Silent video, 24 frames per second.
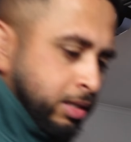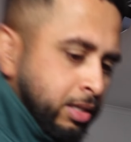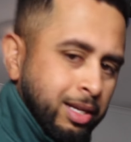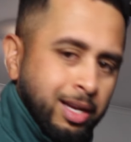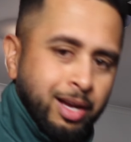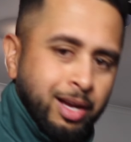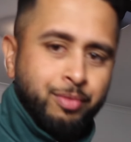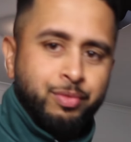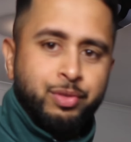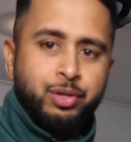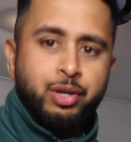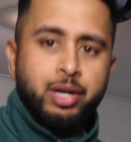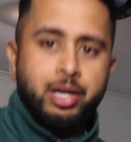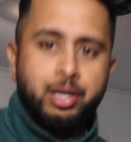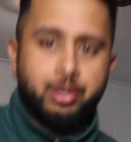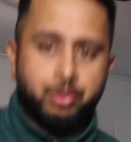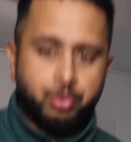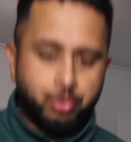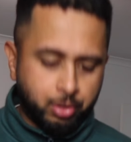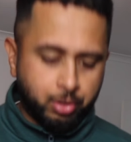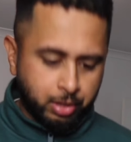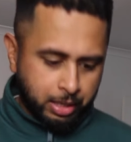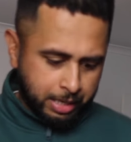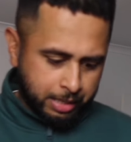I've tried it
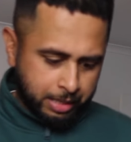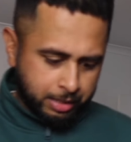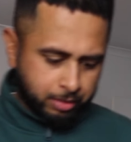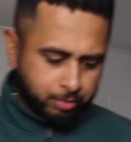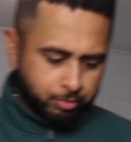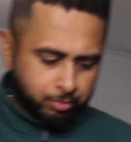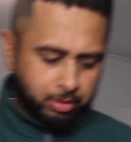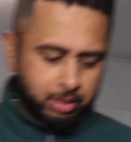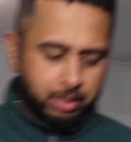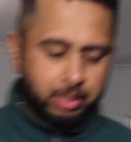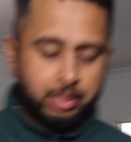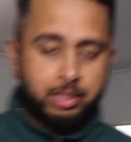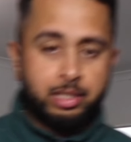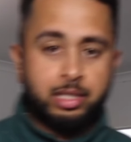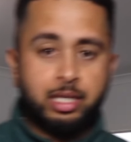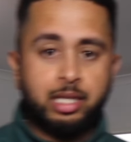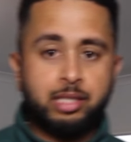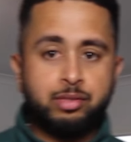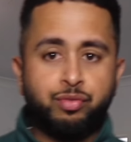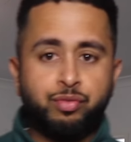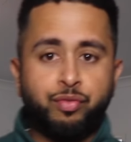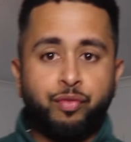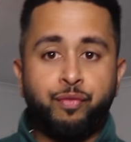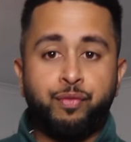all, and it really
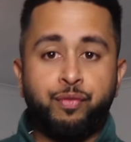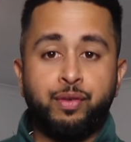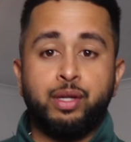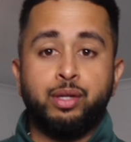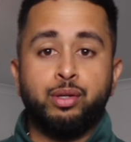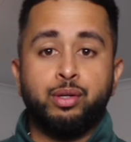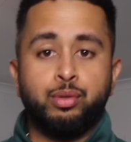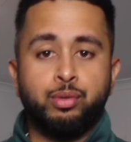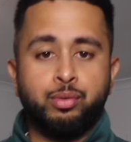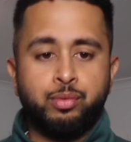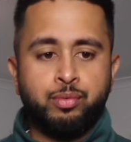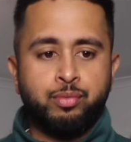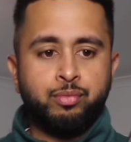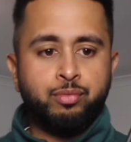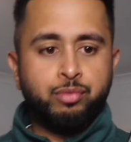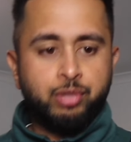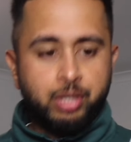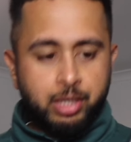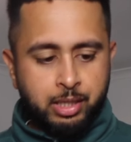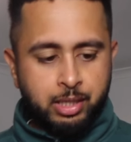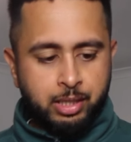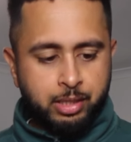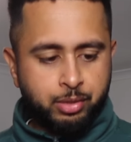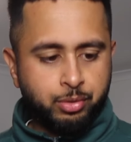does feel
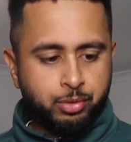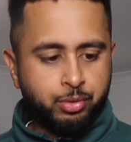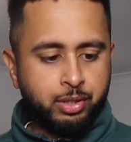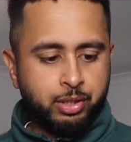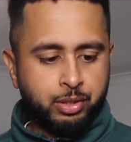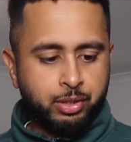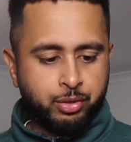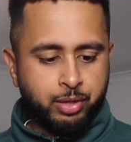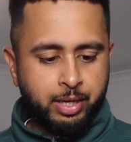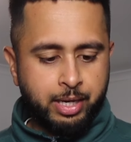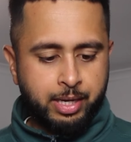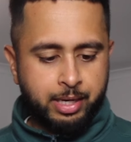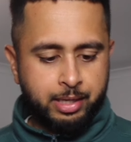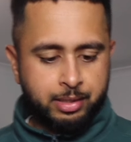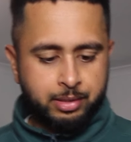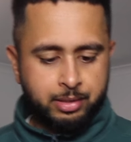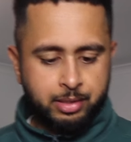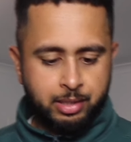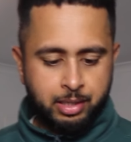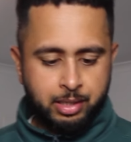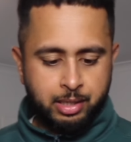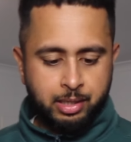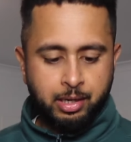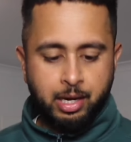really good in your hands,
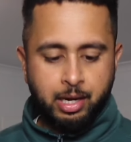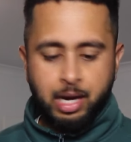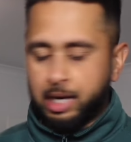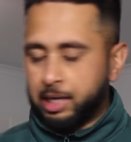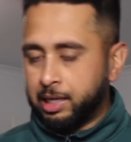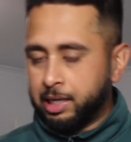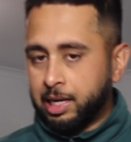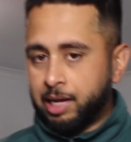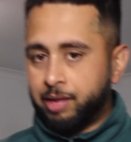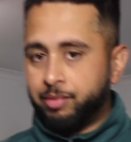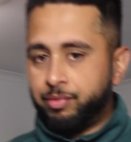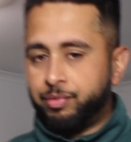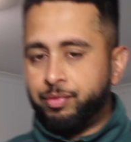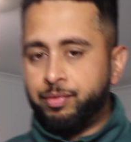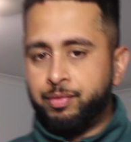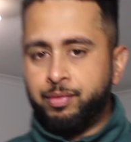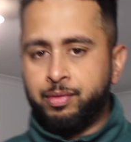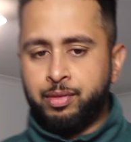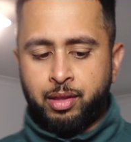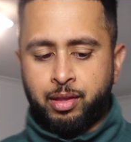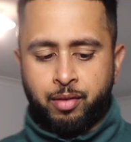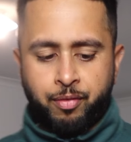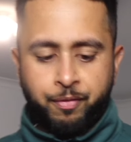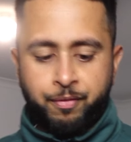and I love
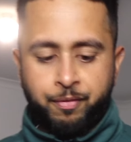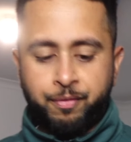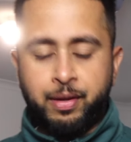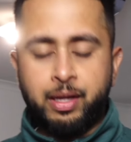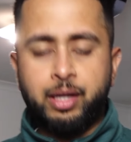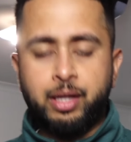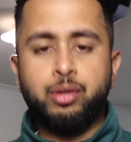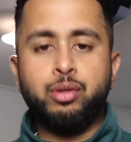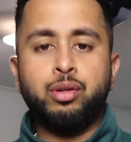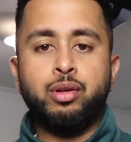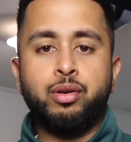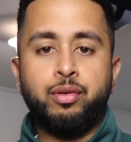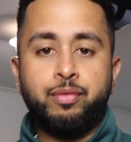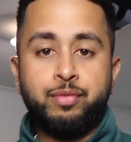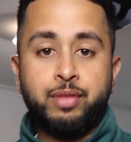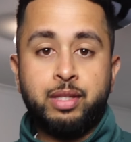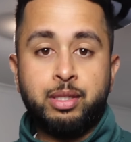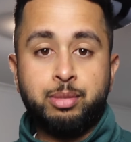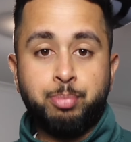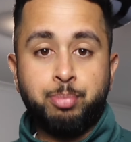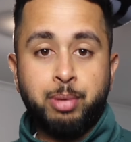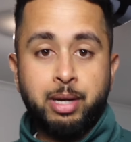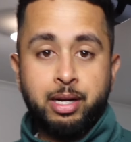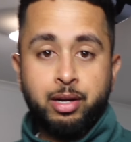the feel of
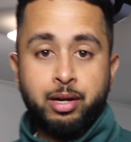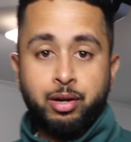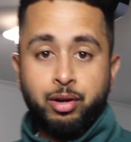this putter